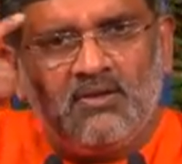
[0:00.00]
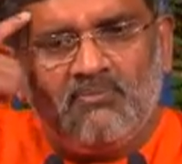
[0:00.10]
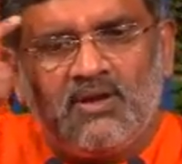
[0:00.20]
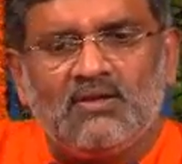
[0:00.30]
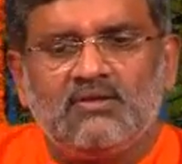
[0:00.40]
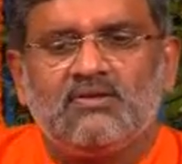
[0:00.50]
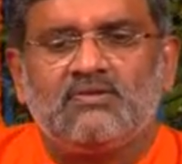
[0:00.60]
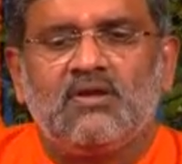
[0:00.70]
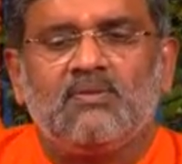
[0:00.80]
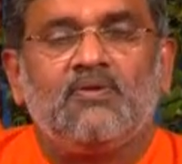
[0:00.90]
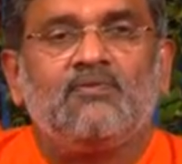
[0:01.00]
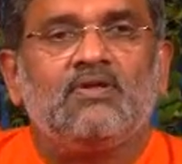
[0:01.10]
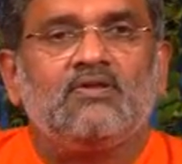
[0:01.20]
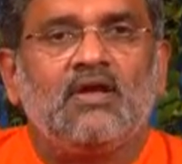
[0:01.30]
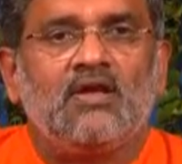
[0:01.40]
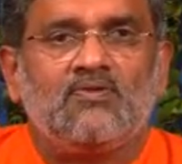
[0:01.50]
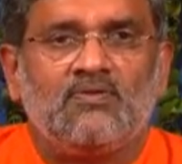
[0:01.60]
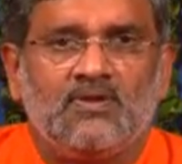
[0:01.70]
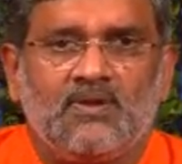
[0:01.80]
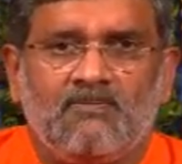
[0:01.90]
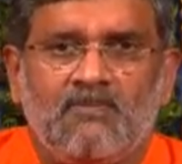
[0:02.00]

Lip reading: by this type of desire only.